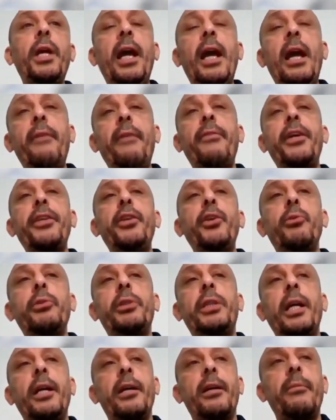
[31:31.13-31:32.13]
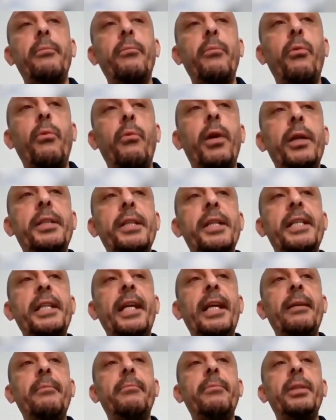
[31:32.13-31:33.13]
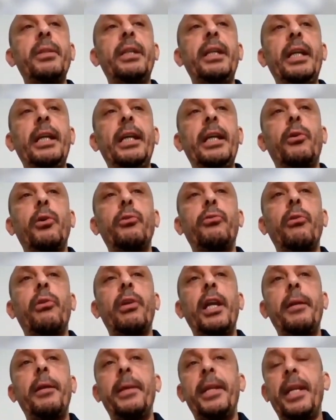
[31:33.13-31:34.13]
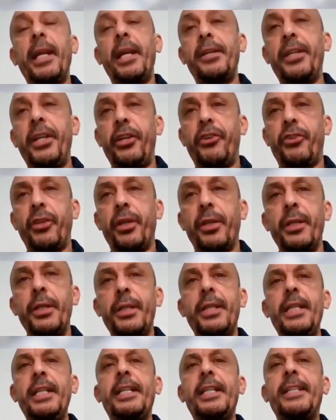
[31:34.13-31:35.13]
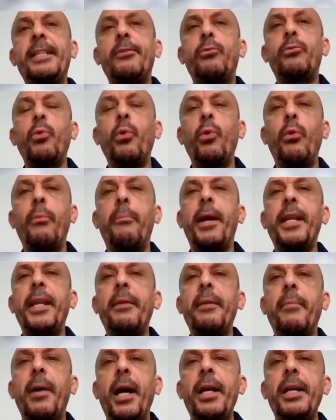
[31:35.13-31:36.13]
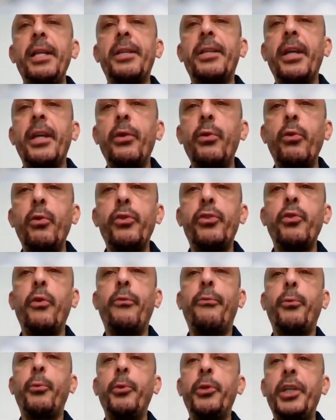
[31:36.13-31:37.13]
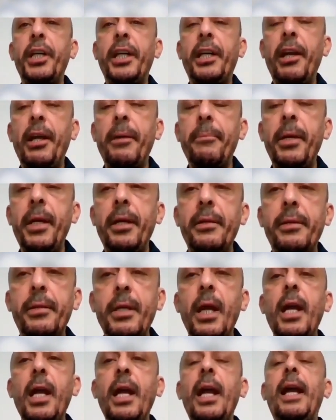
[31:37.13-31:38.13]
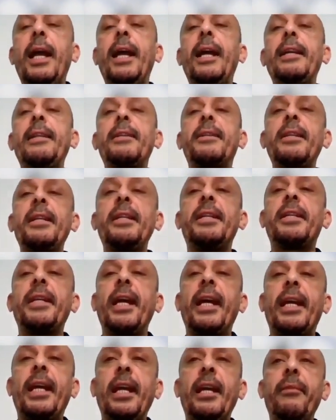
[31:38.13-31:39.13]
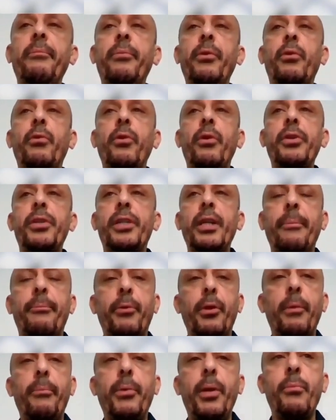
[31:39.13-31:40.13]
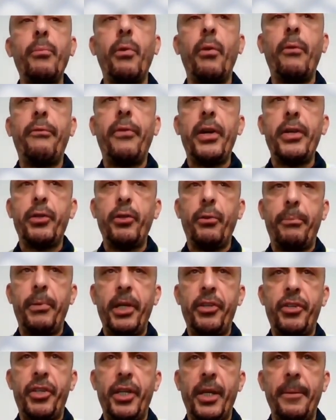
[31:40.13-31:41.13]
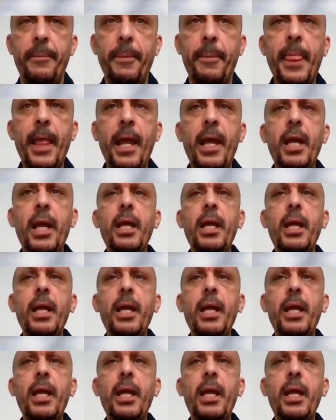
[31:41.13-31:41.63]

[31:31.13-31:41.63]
We have a new term, what is named decatecholamine. This to minimize the use of catecholamines, and this again because the problem of vasoplegia,